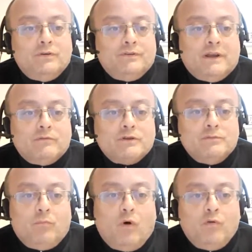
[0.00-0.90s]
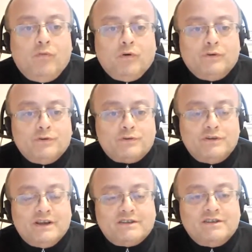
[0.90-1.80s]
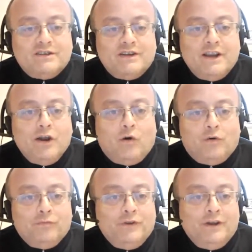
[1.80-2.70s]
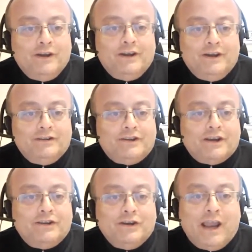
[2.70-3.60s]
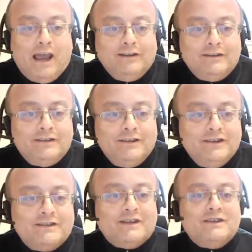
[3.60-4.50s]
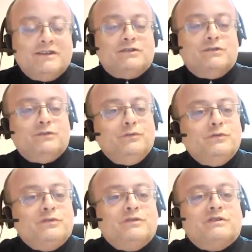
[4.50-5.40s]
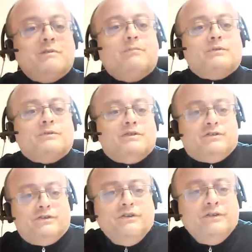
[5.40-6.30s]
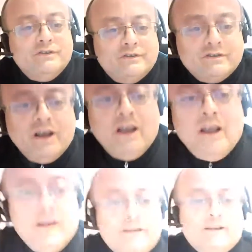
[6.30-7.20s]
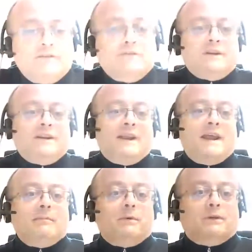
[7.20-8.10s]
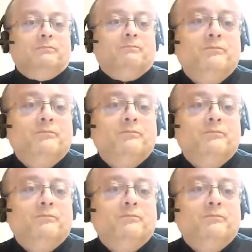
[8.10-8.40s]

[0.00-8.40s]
There was more focus yesterday on the technicalities and institutions and procedures that could enable